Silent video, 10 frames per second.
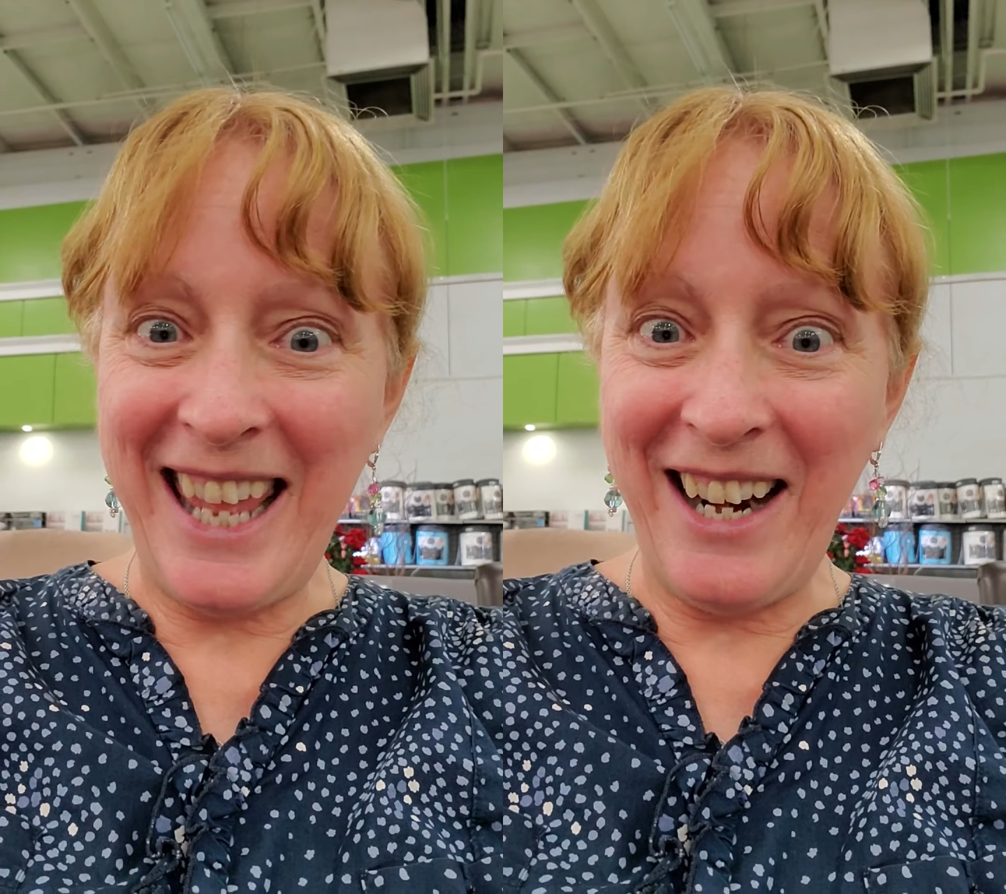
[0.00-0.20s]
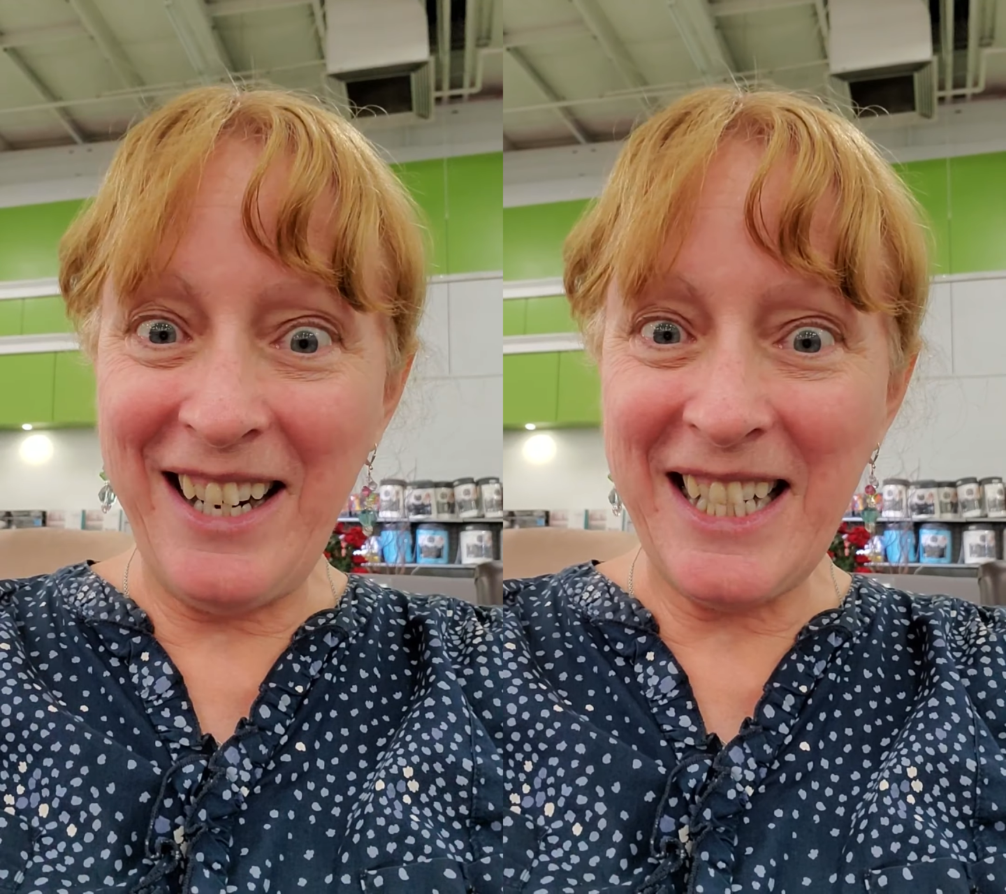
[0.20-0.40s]

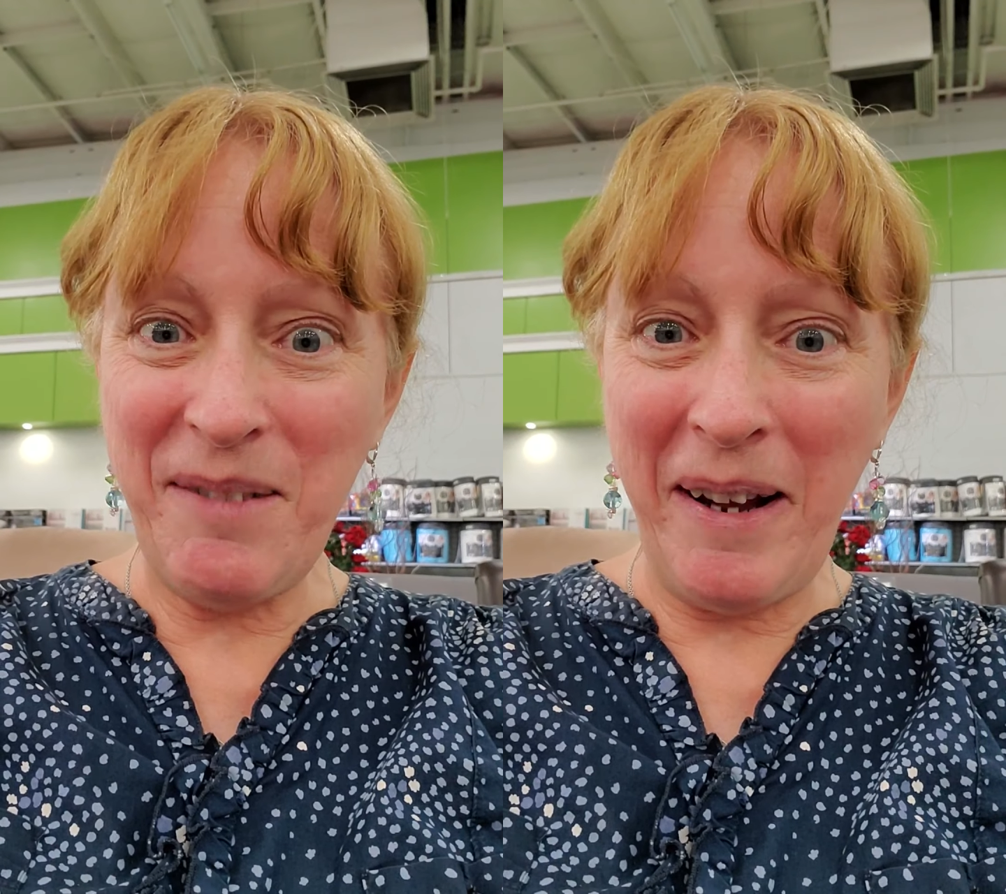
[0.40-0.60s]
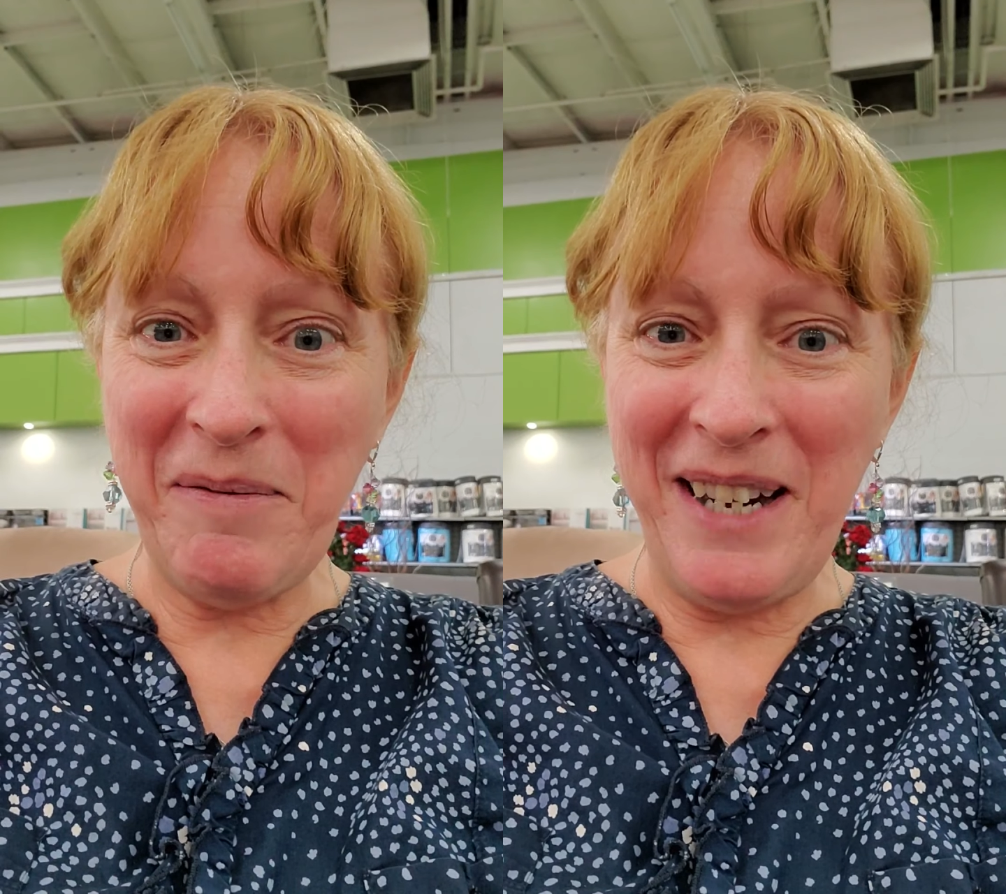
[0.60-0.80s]
They don't
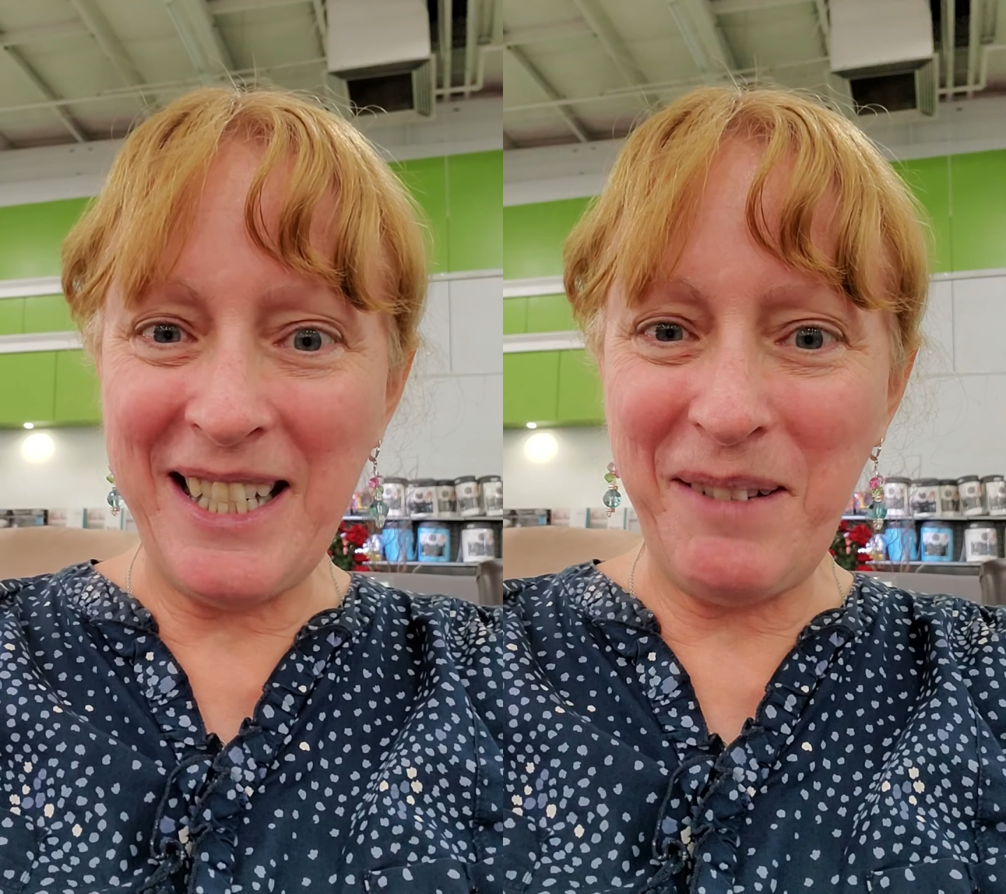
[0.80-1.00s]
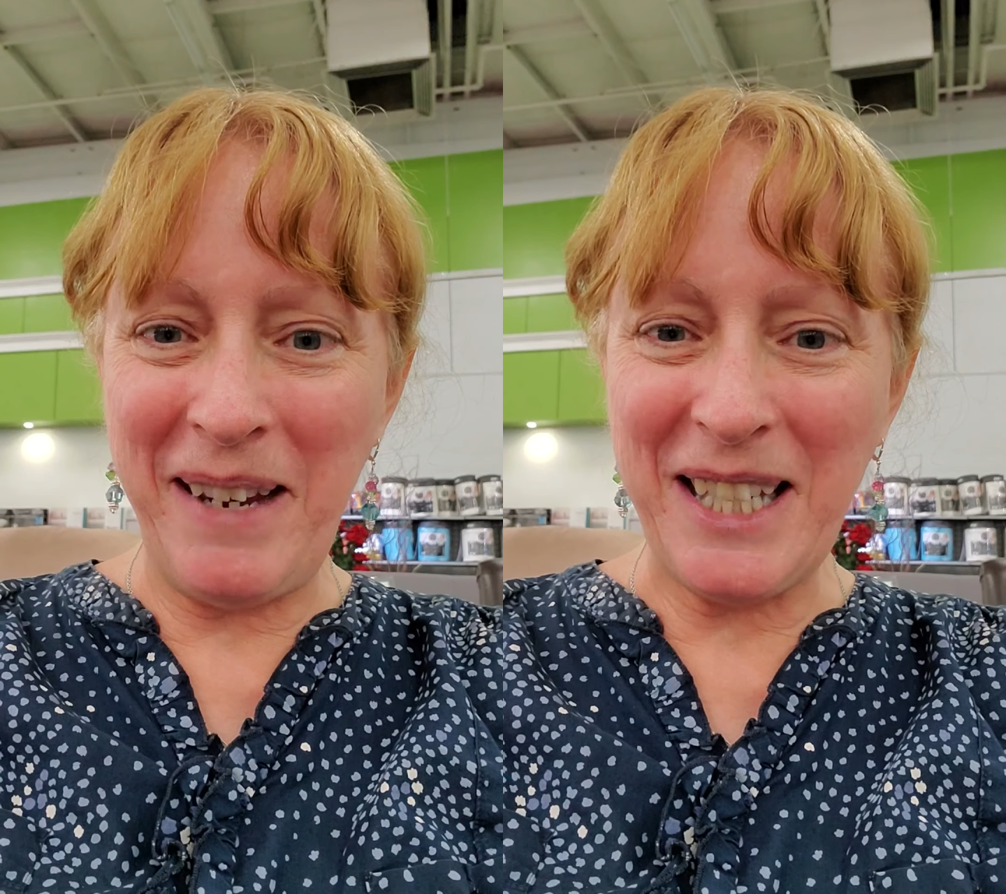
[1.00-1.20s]
expect me to
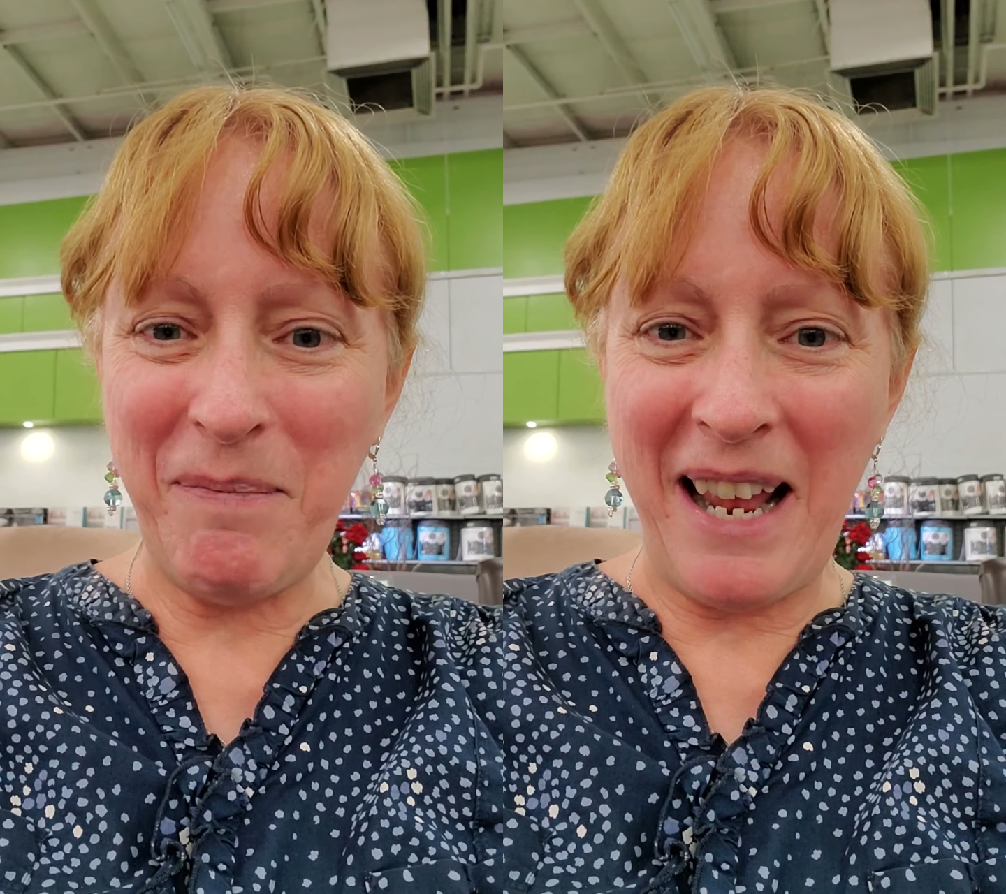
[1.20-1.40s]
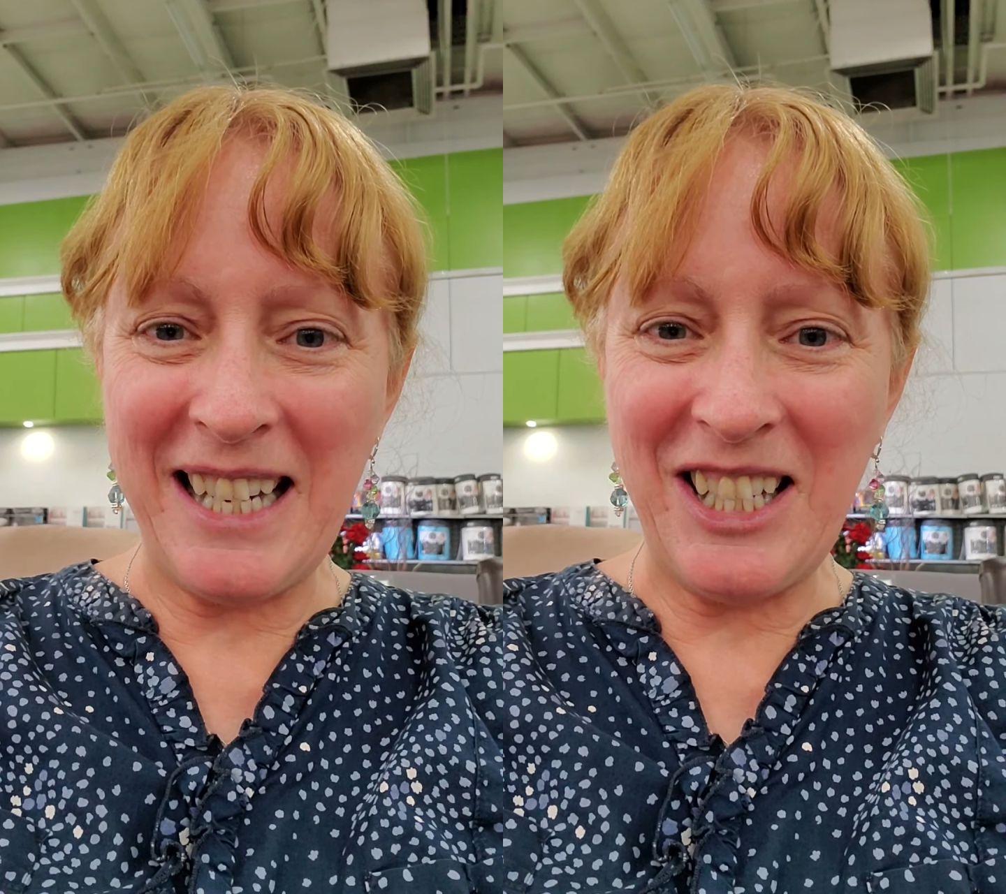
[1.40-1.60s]
speak
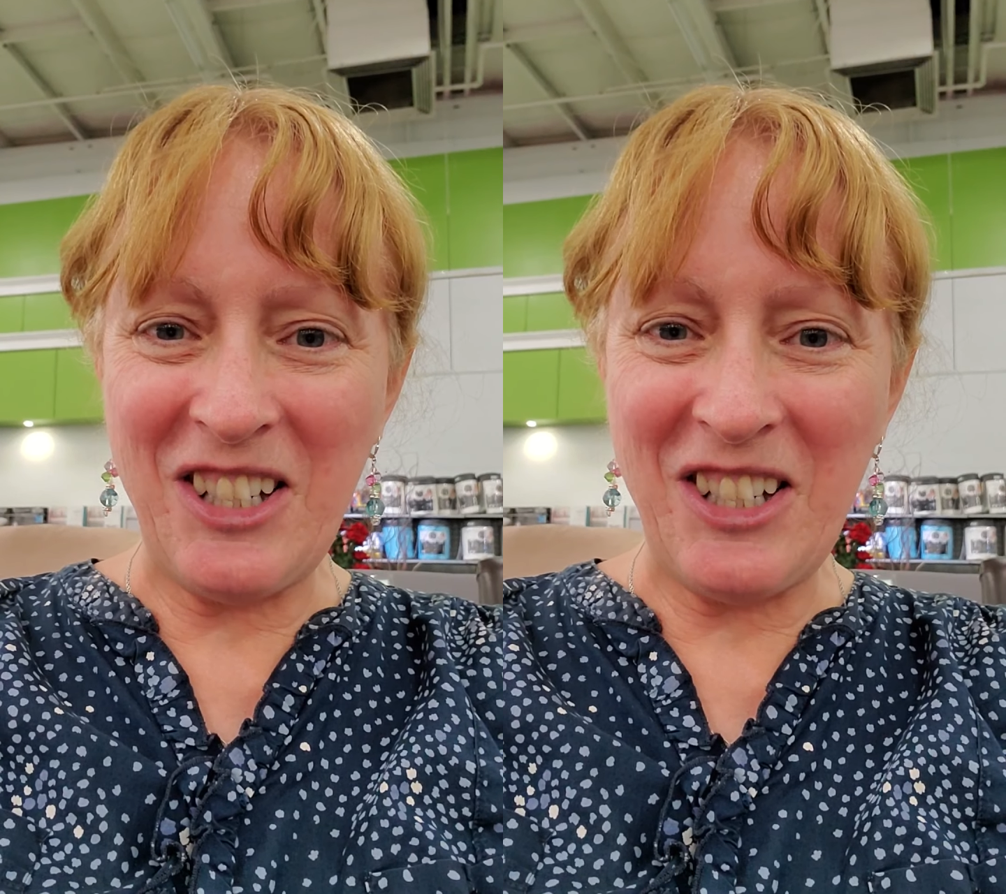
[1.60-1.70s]
Spanish.